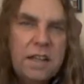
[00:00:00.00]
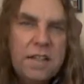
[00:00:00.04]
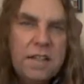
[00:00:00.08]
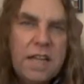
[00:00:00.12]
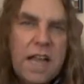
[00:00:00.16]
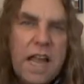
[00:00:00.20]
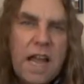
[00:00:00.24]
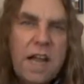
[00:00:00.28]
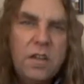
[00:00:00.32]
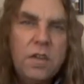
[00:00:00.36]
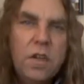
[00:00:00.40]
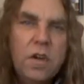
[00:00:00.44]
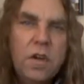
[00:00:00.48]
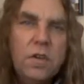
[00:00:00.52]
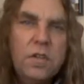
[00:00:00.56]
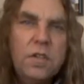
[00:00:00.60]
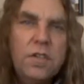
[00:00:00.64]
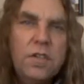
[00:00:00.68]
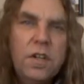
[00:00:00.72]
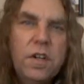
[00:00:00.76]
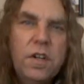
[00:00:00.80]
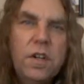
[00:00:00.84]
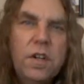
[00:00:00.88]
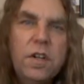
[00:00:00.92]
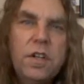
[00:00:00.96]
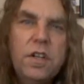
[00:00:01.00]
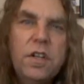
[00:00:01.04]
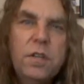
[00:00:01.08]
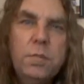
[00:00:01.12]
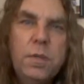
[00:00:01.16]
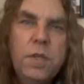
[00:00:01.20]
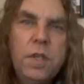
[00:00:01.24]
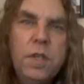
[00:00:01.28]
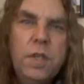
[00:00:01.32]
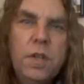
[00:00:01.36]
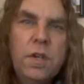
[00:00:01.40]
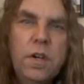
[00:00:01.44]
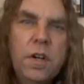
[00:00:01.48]
download to your
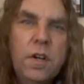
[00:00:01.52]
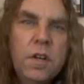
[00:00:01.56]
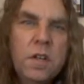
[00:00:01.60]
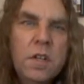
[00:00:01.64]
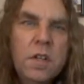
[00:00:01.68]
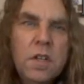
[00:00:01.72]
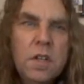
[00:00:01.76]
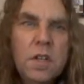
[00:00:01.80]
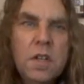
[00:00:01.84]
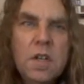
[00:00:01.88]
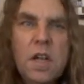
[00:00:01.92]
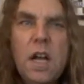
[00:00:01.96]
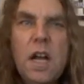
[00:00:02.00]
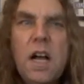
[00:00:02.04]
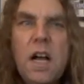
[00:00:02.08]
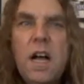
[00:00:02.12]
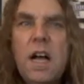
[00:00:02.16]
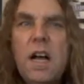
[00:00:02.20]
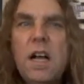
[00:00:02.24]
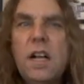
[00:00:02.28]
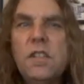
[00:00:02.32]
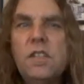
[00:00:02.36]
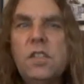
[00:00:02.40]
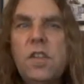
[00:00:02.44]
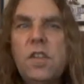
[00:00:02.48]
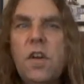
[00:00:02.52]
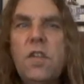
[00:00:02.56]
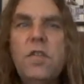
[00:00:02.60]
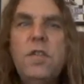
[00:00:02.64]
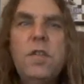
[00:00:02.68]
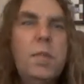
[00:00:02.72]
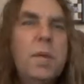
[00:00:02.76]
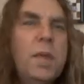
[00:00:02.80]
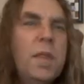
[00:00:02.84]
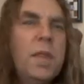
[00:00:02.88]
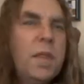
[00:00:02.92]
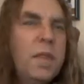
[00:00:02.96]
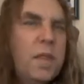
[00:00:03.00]
computer. So if
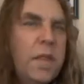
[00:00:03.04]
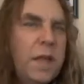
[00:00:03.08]
you've been